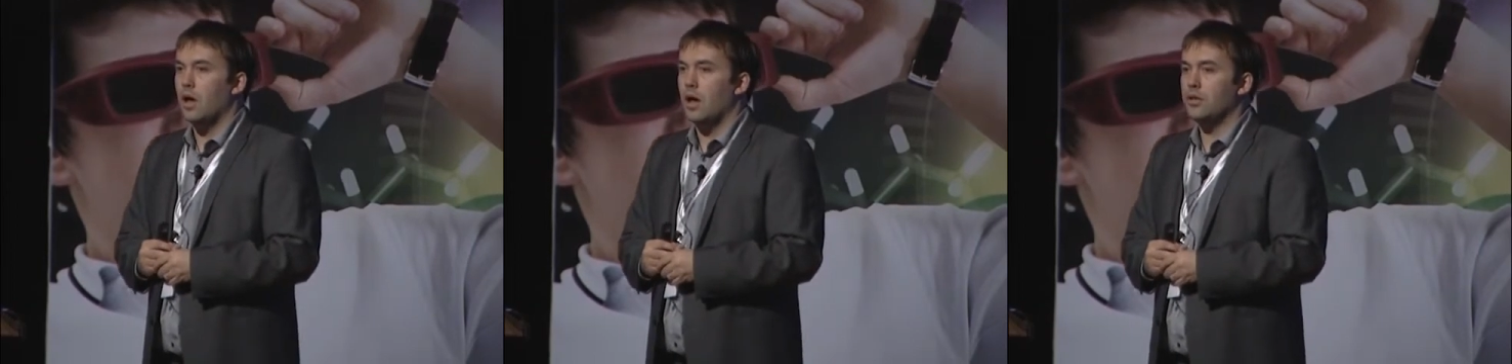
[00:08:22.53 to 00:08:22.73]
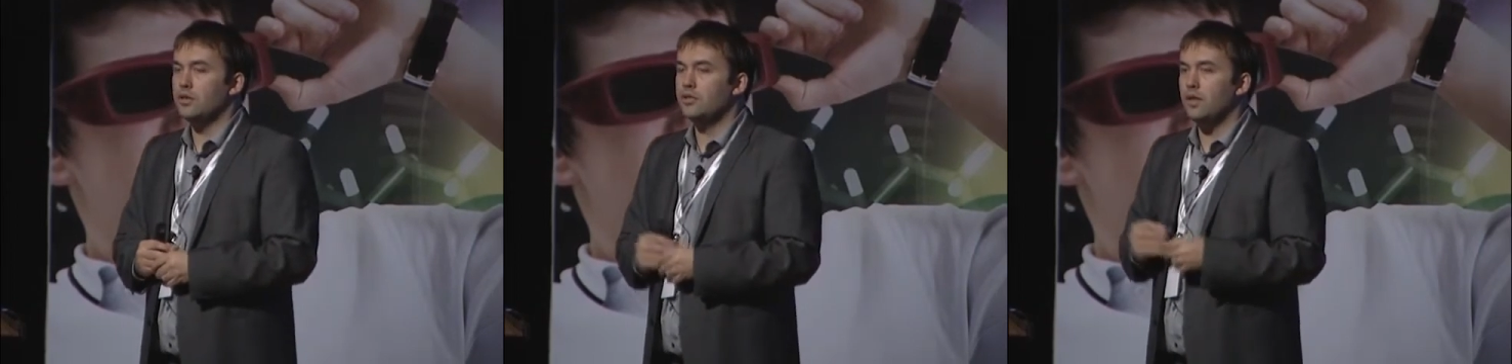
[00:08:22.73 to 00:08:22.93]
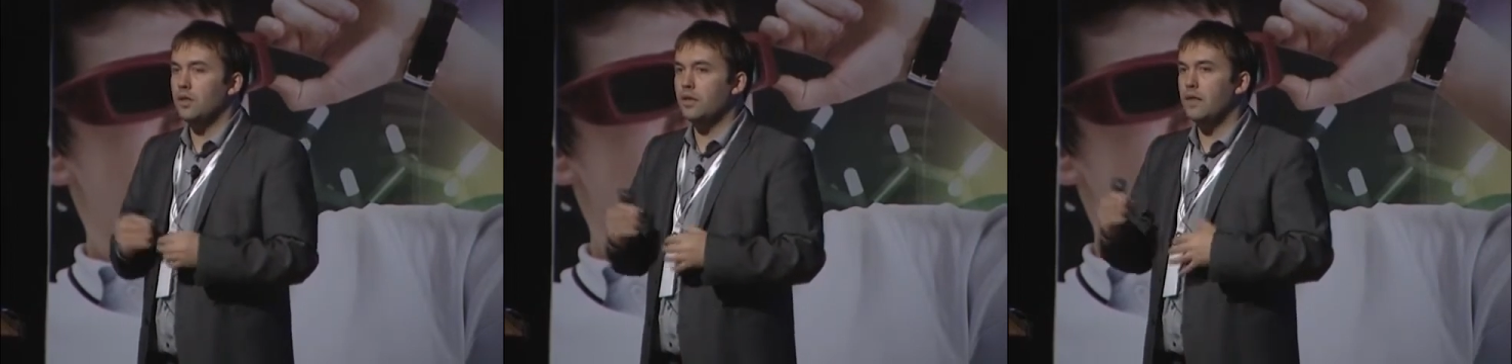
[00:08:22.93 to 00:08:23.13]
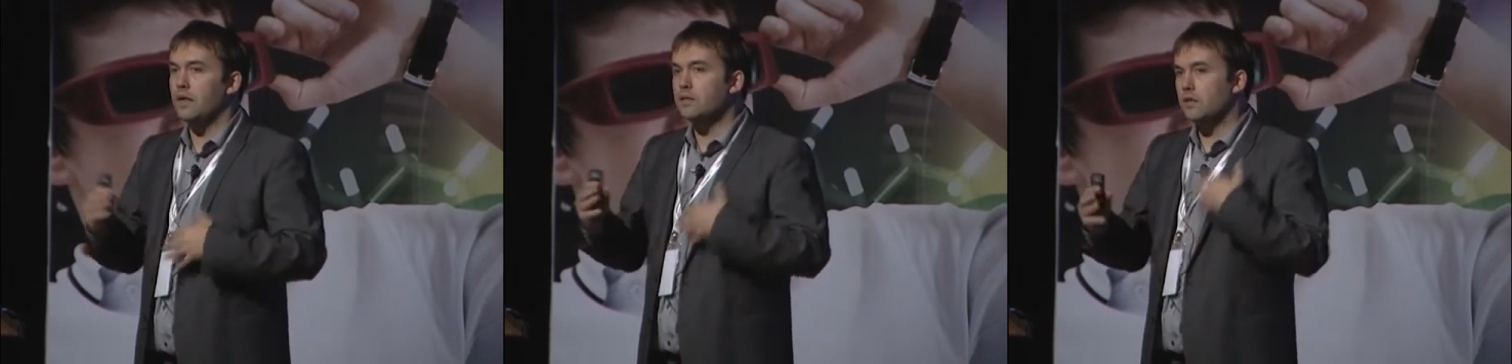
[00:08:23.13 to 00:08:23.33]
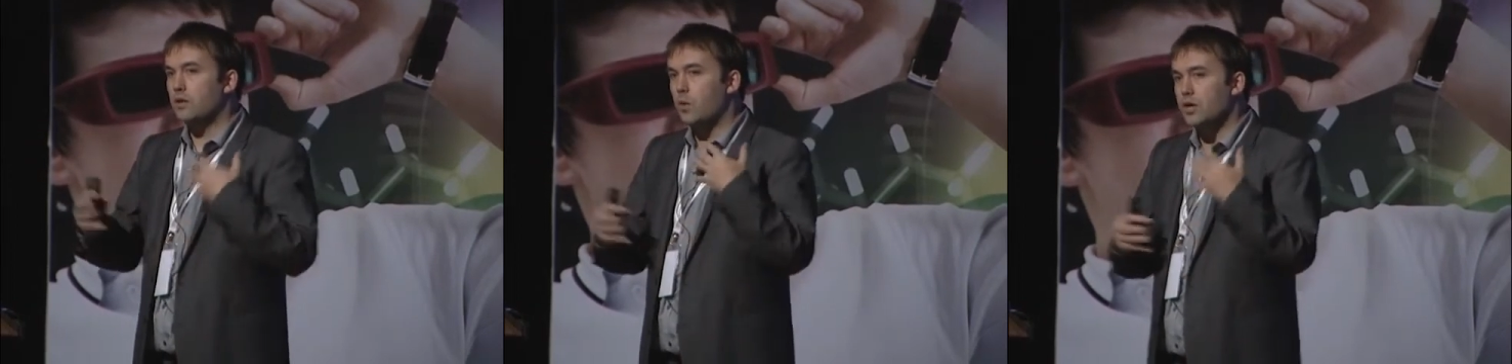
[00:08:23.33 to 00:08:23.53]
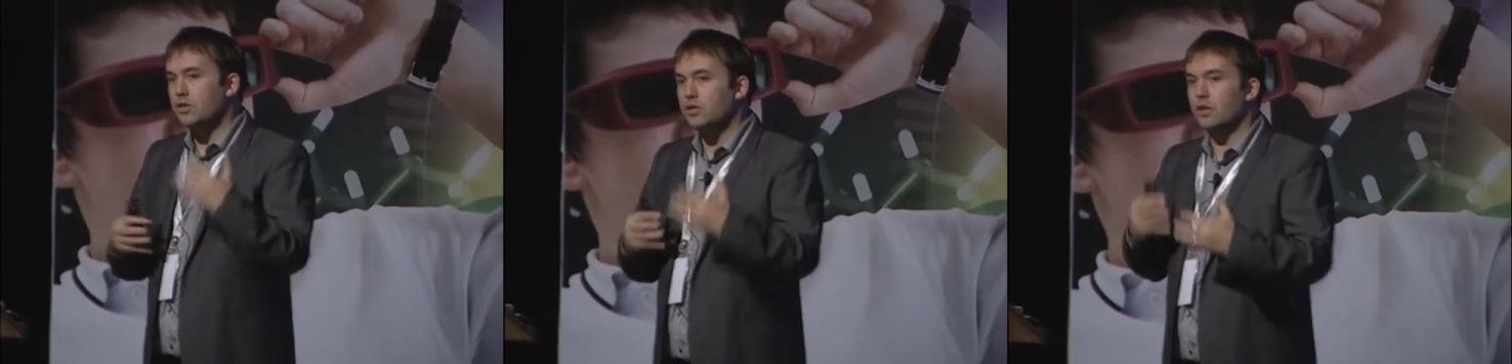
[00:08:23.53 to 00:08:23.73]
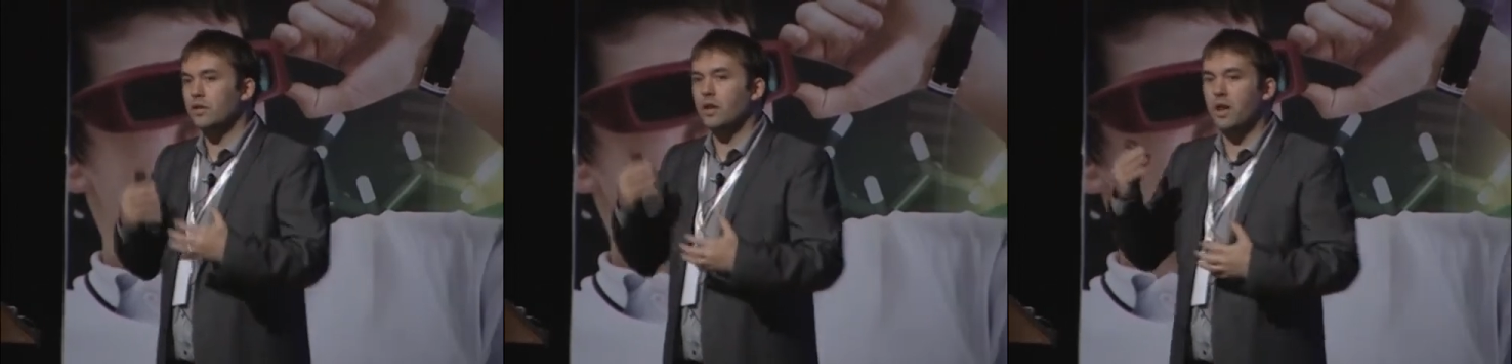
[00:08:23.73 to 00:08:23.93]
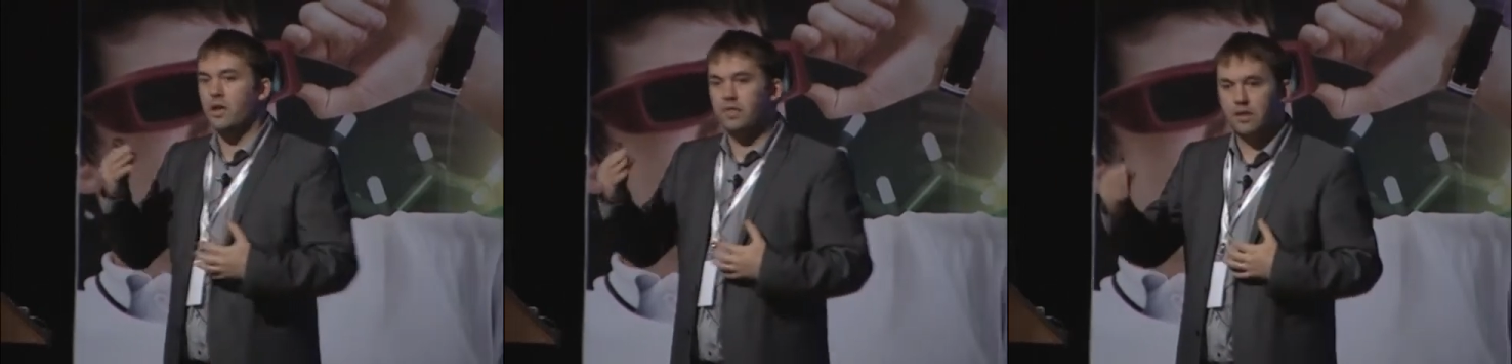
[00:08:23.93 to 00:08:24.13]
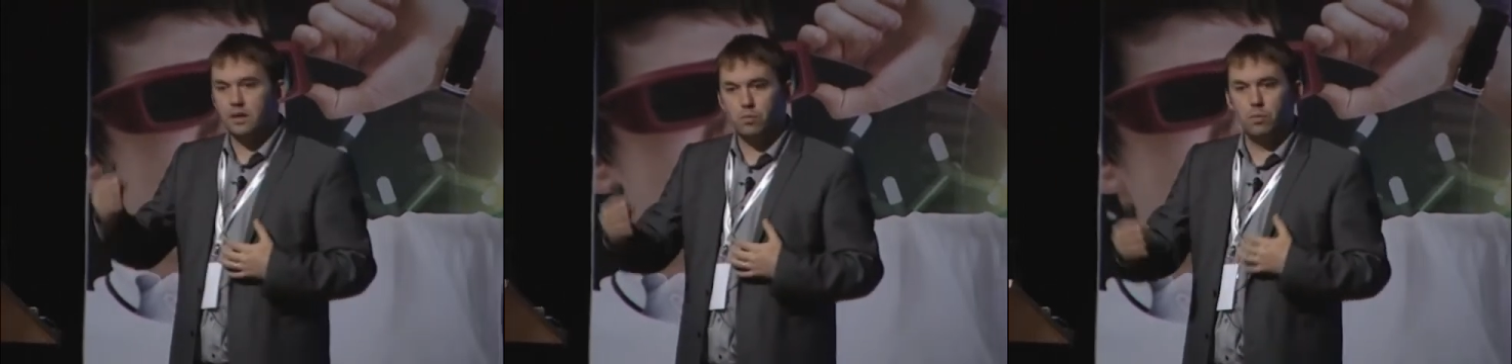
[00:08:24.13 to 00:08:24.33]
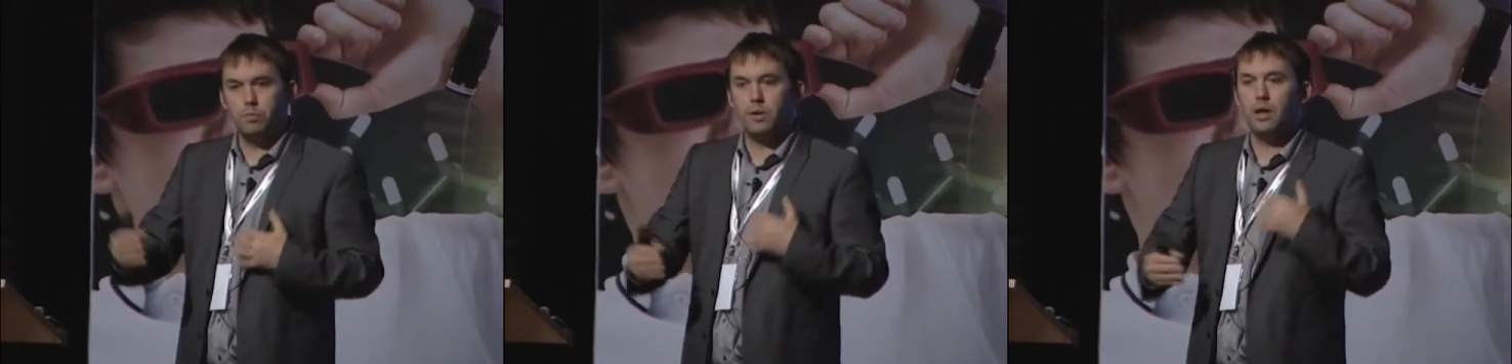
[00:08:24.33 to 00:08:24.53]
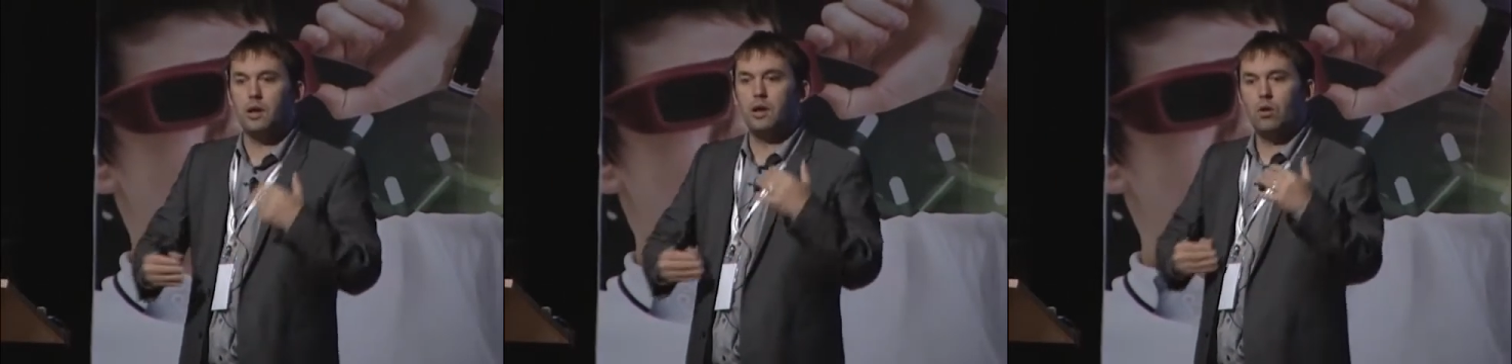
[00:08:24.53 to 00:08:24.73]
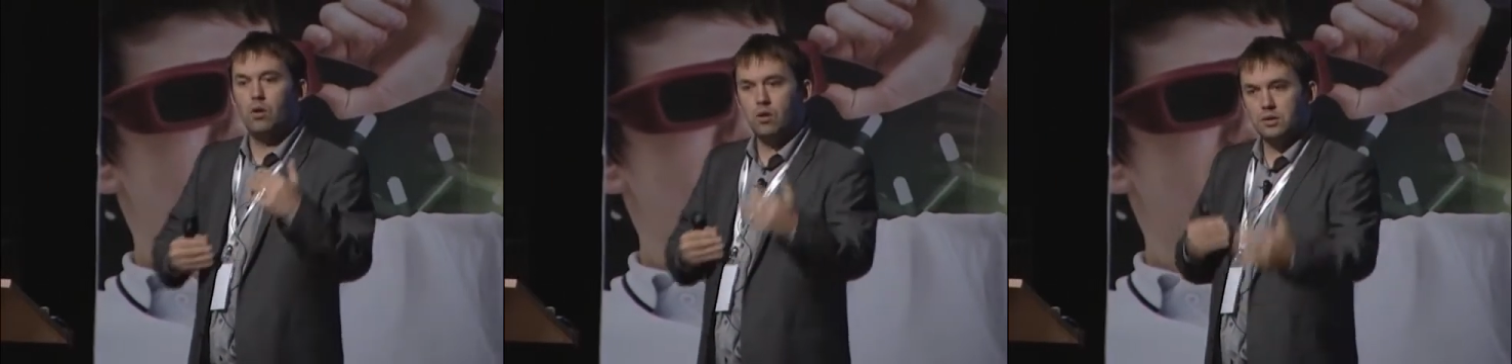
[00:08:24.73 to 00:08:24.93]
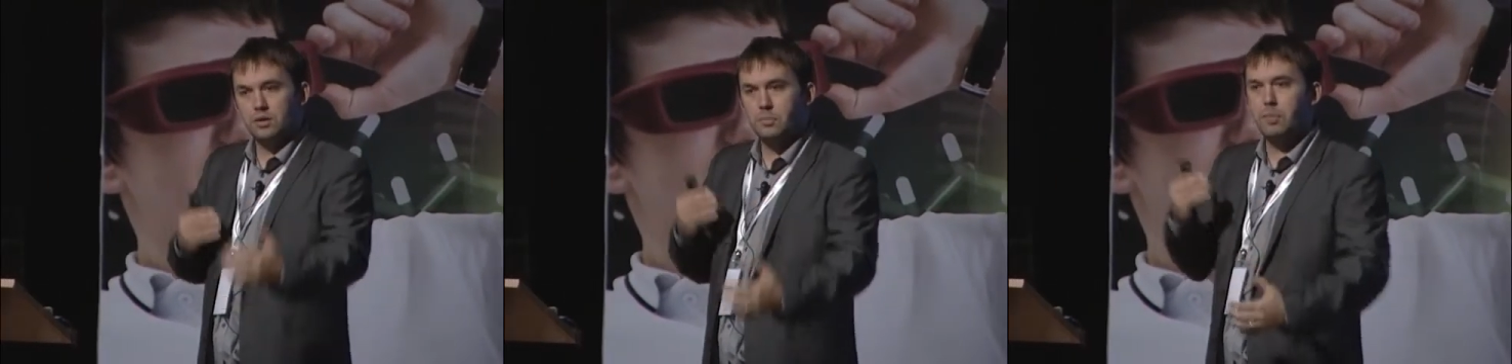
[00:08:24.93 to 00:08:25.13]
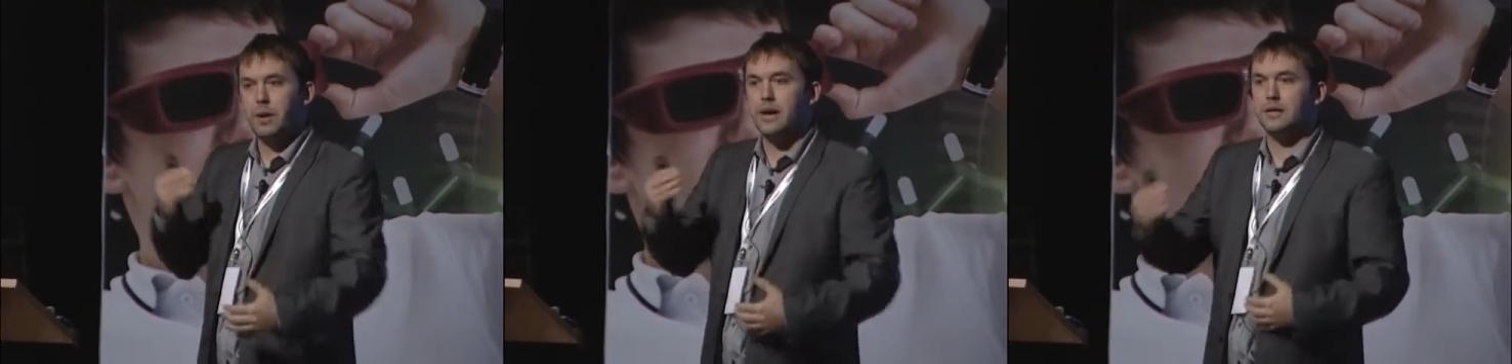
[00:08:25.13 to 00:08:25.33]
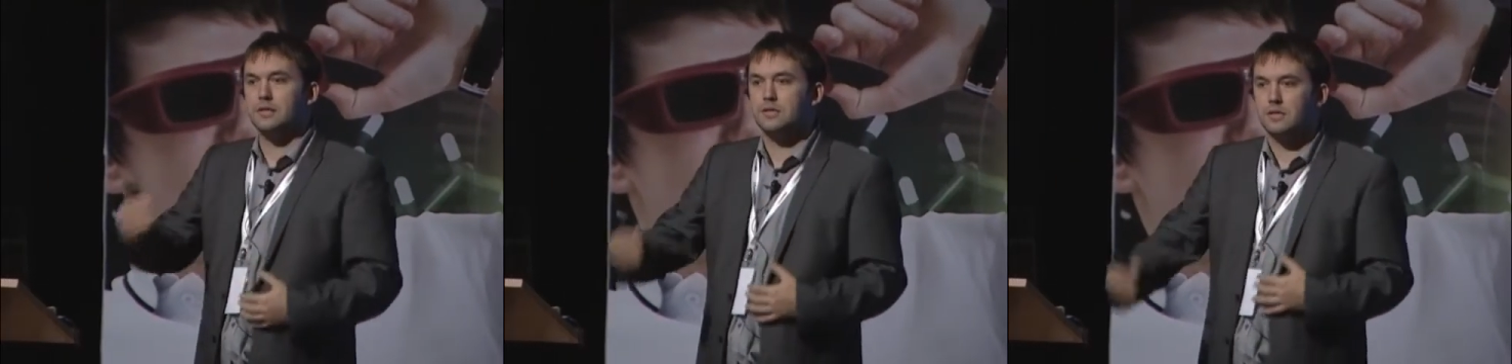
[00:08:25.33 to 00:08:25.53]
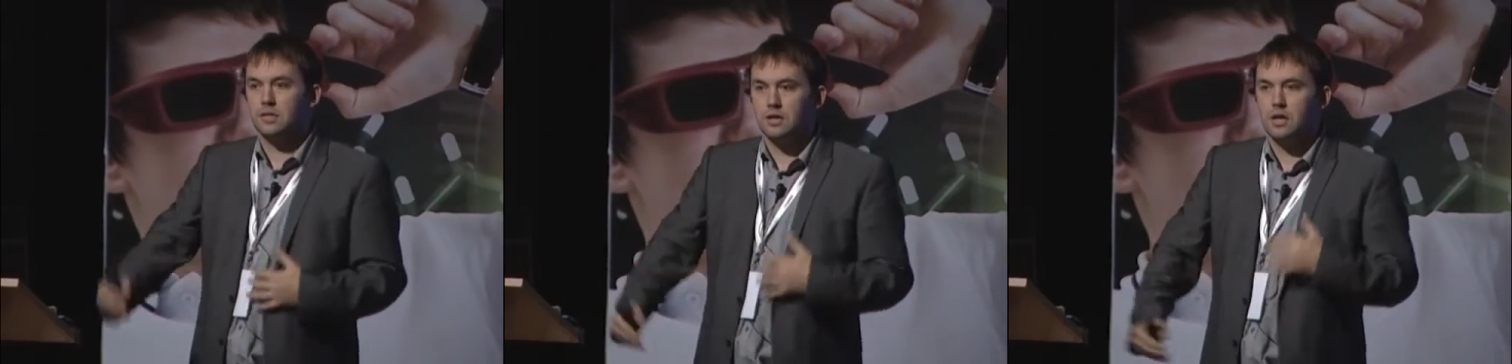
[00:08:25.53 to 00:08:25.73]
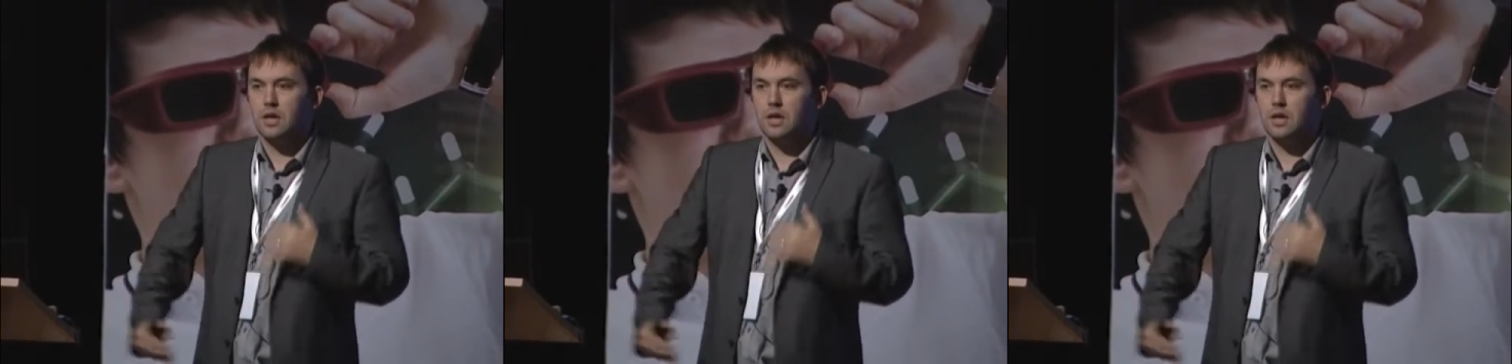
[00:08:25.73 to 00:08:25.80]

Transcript: And certainly that's a question that I think will be a long debate